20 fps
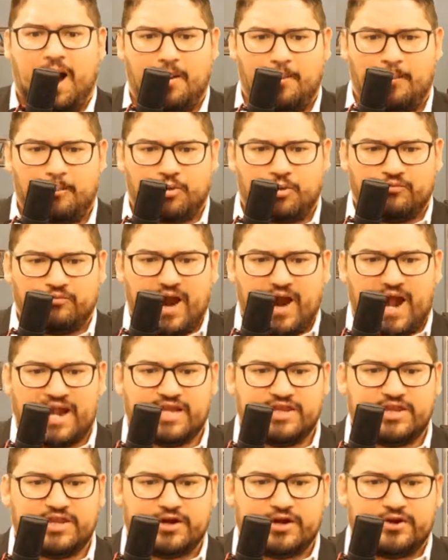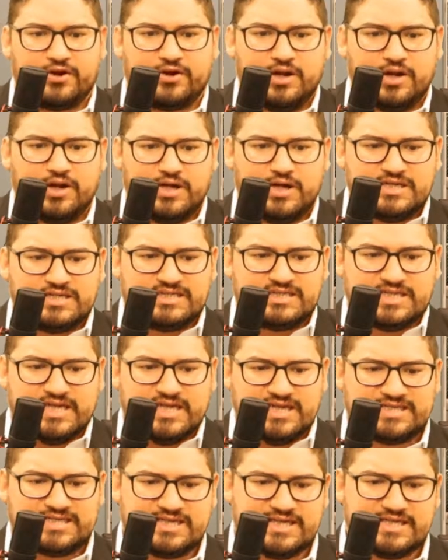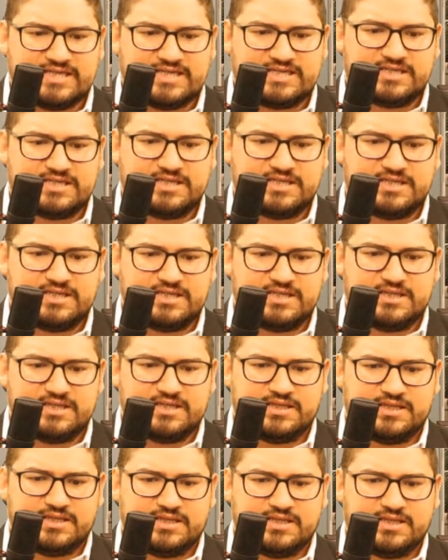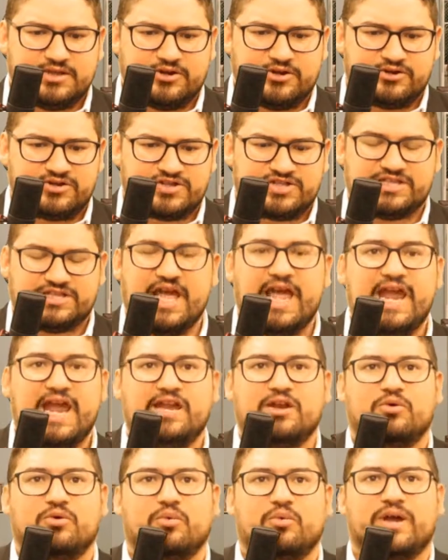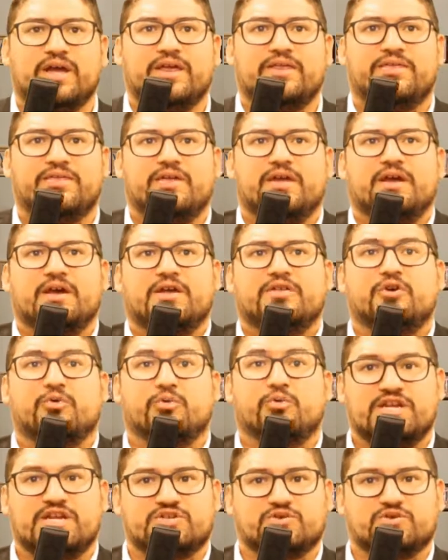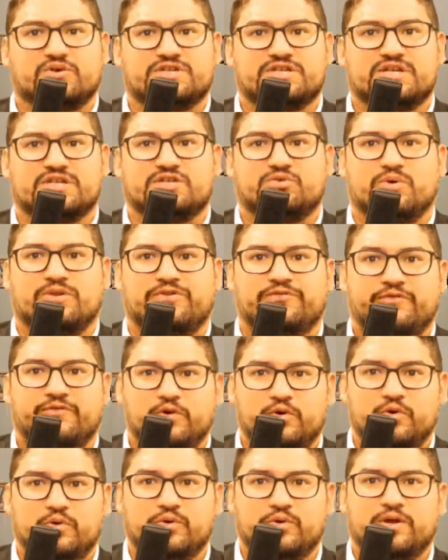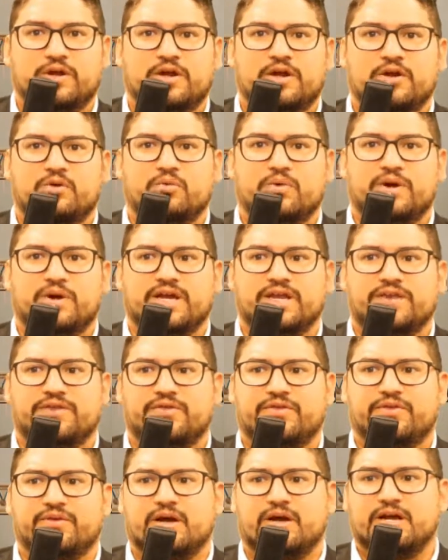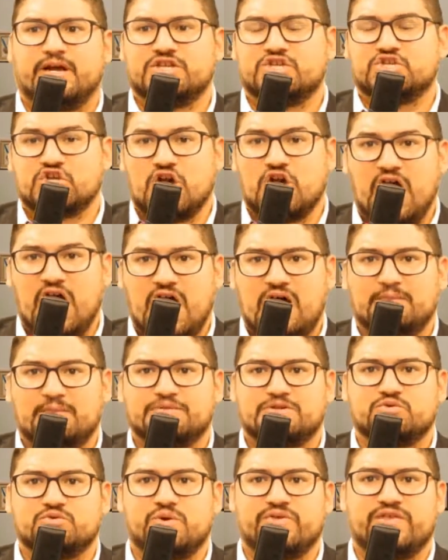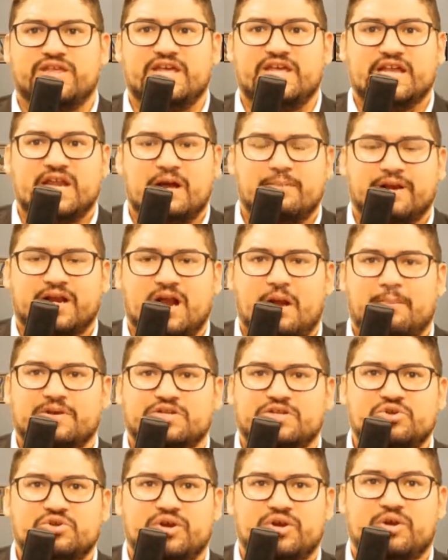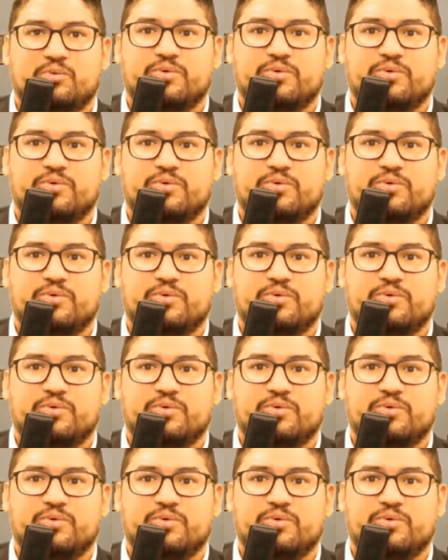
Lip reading: providing their citizens, their state, with the resources, with food, with jobs, with economic opportunity, with